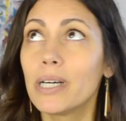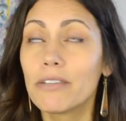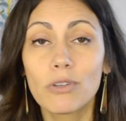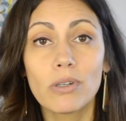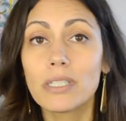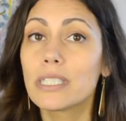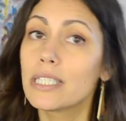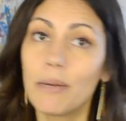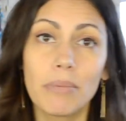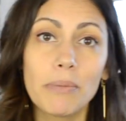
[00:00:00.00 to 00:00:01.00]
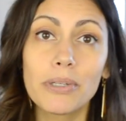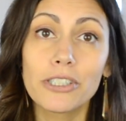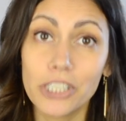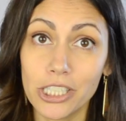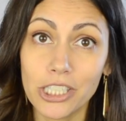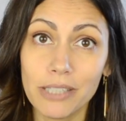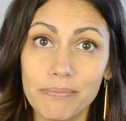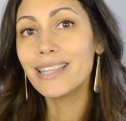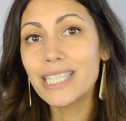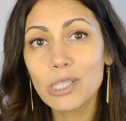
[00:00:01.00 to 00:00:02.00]
but of course, some people are judging.
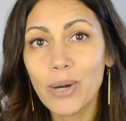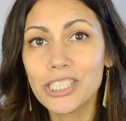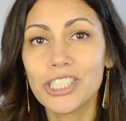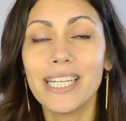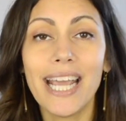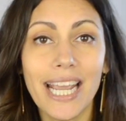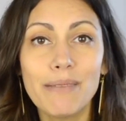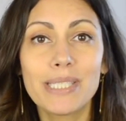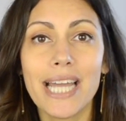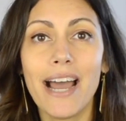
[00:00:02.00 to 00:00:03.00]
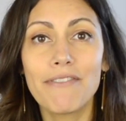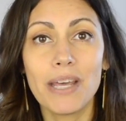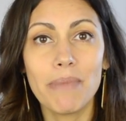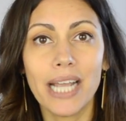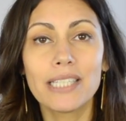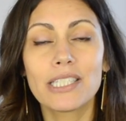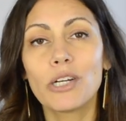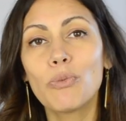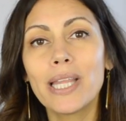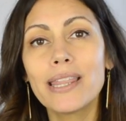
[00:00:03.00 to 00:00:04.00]
This question aims to have them
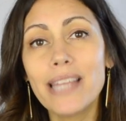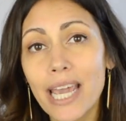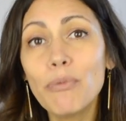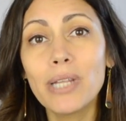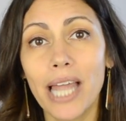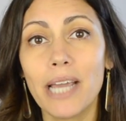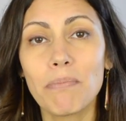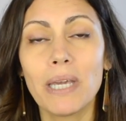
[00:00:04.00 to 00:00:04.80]
answer what they would like